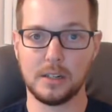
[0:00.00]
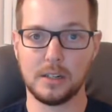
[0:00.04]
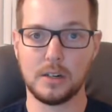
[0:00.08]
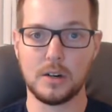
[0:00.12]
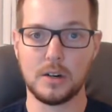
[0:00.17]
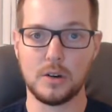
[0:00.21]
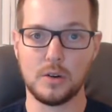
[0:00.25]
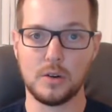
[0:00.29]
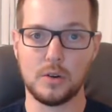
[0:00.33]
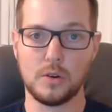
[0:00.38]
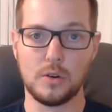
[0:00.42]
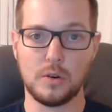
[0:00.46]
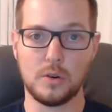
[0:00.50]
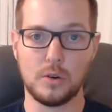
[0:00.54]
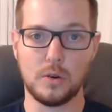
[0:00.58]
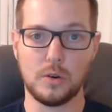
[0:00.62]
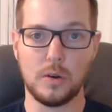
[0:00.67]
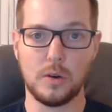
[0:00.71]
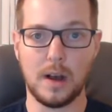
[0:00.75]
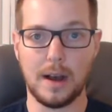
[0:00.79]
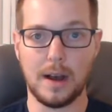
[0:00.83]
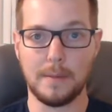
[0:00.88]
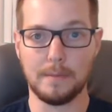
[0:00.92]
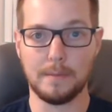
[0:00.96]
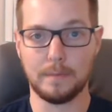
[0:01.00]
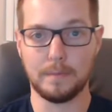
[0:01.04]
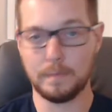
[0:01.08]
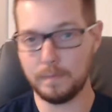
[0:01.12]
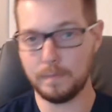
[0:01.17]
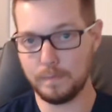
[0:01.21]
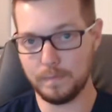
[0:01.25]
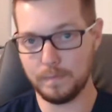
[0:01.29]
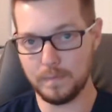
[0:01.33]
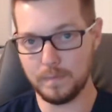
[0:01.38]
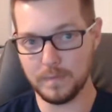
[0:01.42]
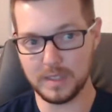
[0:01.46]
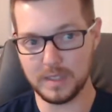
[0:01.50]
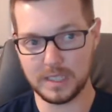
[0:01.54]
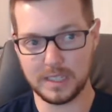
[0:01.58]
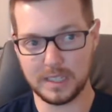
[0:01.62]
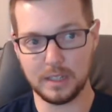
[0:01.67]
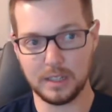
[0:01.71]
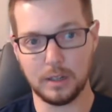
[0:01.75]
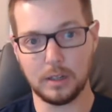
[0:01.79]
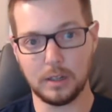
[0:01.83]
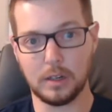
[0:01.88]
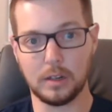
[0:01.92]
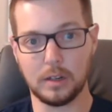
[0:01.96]
who I'm
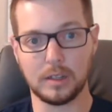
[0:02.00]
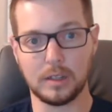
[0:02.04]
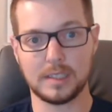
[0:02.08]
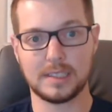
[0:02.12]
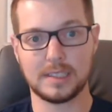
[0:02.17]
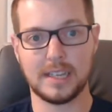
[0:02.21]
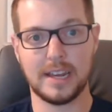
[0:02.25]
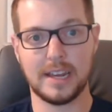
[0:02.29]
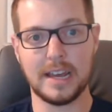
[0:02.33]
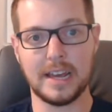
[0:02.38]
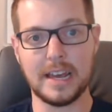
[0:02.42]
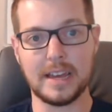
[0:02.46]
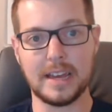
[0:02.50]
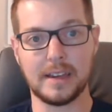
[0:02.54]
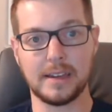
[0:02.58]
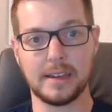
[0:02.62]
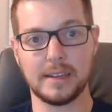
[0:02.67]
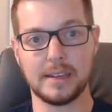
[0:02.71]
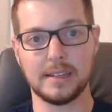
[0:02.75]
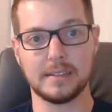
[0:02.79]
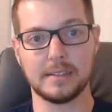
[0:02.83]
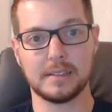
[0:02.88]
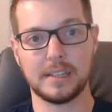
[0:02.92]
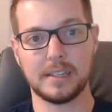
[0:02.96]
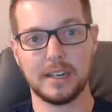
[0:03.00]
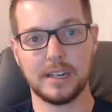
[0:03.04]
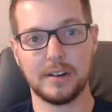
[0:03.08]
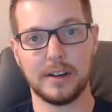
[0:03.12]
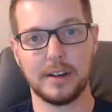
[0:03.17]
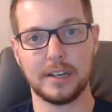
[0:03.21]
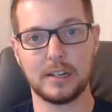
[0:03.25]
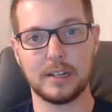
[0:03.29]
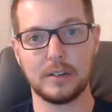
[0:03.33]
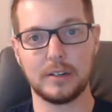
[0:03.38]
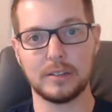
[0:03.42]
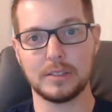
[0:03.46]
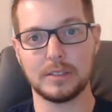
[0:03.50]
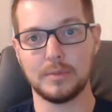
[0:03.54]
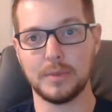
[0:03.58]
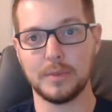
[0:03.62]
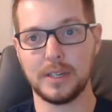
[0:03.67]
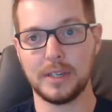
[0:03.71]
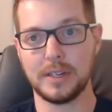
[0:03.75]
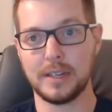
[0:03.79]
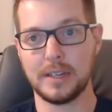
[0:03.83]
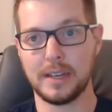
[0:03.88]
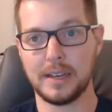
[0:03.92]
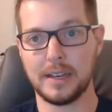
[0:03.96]
still saying is Kirei
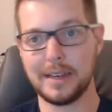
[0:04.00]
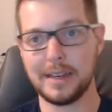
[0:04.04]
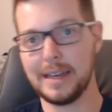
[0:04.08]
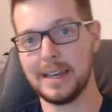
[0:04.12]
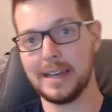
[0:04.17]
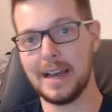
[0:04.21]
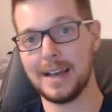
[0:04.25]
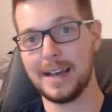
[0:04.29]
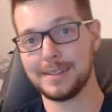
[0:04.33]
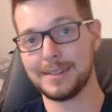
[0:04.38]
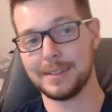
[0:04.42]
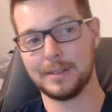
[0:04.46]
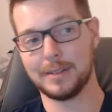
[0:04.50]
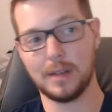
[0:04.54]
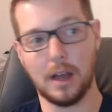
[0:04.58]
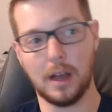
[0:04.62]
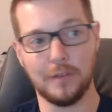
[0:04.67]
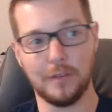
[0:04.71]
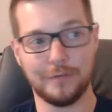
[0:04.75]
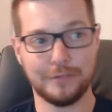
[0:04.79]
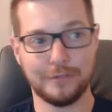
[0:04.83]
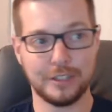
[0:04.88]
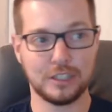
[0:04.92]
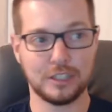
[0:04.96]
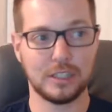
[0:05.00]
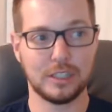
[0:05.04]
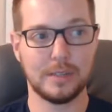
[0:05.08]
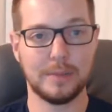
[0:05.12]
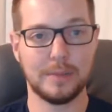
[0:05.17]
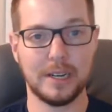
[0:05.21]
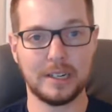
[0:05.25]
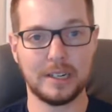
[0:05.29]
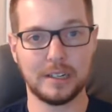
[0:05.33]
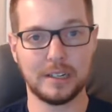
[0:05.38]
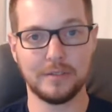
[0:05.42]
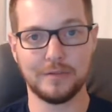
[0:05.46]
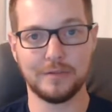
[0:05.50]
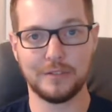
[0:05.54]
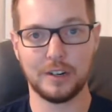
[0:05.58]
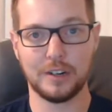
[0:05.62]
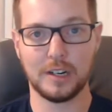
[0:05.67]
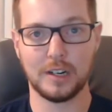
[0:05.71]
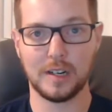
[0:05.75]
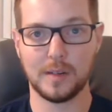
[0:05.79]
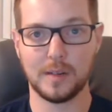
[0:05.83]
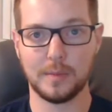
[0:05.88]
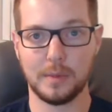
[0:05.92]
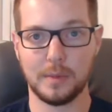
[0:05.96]
Kotomine. It hasn't officially been
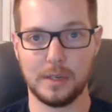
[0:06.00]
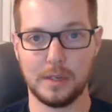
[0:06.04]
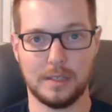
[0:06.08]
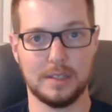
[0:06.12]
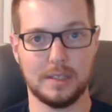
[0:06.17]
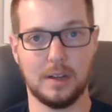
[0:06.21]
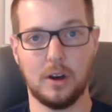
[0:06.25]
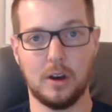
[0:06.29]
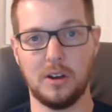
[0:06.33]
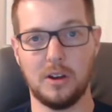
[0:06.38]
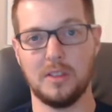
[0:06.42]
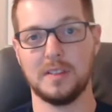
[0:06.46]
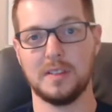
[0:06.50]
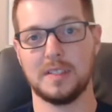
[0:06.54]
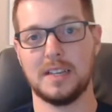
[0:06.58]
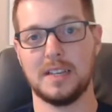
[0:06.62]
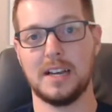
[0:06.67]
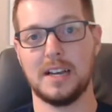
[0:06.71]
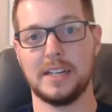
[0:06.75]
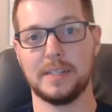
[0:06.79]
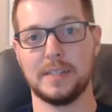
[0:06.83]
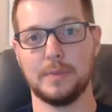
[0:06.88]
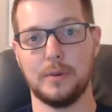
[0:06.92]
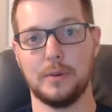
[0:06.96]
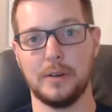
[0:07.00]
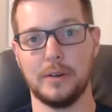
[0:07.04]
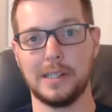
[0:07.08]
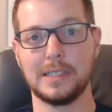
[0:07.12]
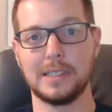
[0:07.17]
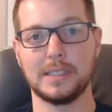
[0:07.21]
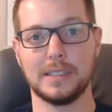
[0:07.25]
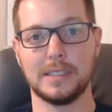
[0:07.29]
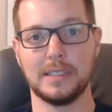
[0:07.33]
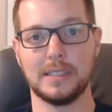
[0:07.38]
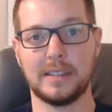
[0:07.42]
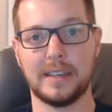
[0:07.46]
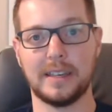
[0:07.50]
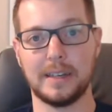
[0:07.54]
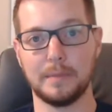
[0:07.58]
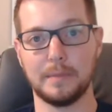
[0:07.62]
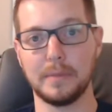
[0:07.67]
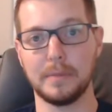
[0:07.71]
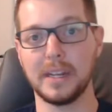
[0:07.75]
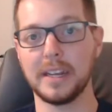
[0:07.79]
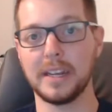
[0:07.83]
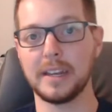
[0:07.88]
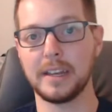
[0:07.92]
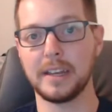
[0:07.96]
confirmed, but all the signs point to it
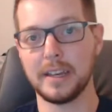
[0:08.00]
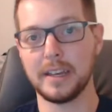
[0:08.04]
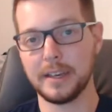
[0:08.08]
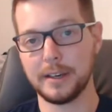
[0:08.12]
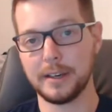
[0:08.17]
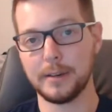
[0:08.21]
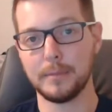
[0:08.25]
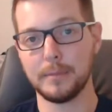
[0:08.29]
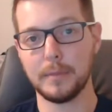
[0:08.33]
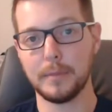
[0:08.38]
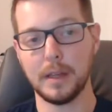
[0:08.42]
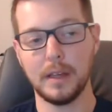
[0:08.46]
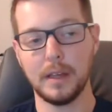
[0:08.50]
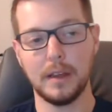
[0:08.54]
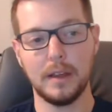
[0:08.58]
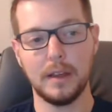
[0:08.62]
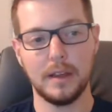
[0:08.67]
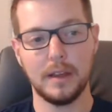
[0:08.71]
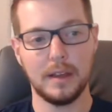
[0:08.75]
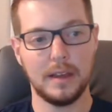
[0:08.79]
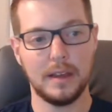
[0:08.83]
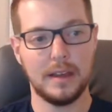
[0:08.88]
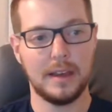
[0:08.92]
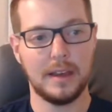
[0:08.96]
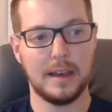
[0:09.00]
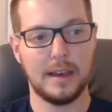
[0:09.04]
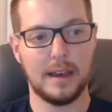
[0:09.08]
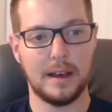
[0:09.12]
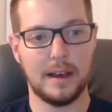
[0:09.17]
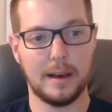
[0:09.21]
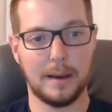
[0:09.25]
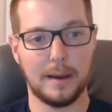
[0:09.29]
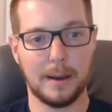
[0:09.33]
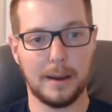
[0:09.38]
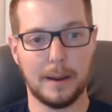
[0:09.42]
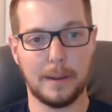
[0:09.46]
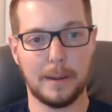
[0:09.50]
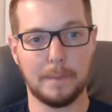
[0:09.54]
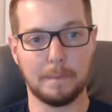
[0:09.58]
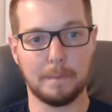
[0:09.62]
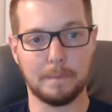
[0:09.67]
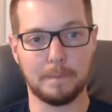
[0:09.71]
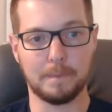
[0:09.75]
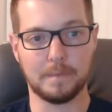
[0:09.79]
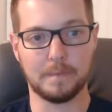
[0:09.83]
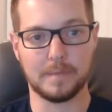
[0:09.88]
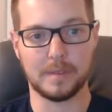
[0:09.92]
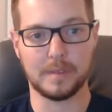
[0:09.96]
being him.
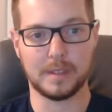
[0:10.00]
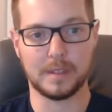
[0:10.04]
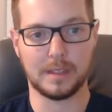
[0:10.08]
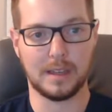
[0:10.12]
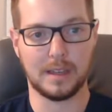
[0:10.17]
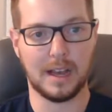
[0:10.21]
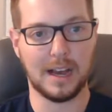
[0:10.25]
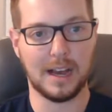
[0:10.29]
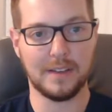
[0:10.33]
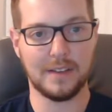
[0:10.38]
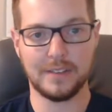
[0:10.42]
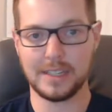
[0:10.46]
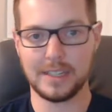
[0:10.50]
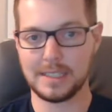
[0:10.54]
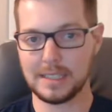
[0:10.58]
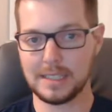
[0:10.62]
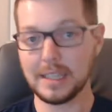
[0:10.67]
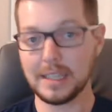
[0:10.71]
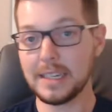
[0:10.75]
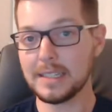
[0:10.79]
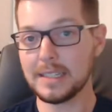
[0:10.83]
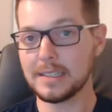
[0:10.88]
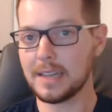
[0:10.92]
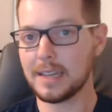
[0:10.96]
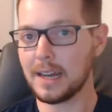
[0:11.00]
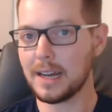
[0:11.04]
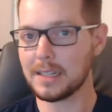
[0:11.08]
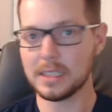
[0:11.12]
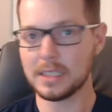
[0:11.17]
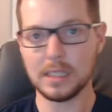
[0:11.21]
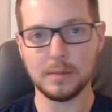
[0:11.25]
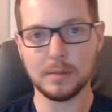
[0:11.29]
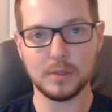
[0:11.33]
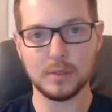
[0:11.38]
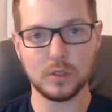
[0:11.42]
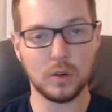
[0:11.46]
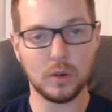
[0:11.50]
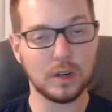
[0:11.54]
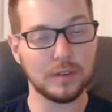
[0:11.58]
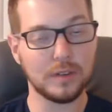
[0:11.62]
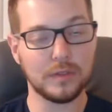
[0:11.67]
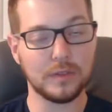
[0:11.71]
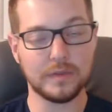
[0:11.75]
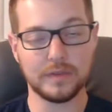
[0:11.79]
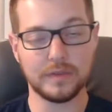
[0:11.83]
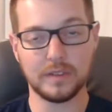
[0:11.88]
Um, obviously he's got some sort of,